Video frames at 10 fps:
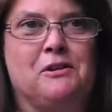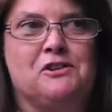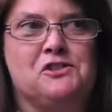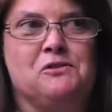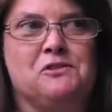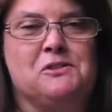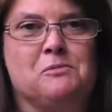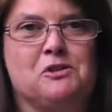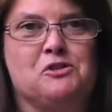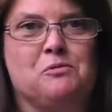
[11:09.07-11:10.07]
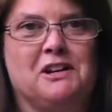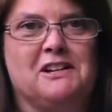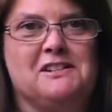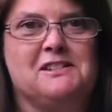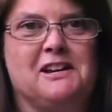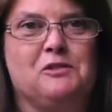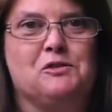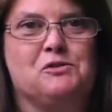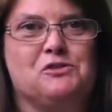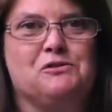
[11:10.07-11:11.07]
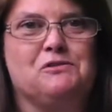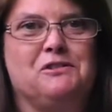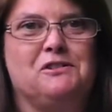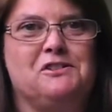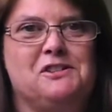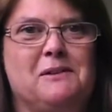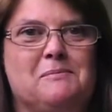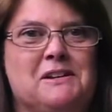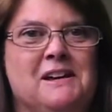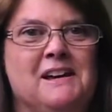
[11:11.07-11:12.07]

personhood is much more kind of psychosocial concept.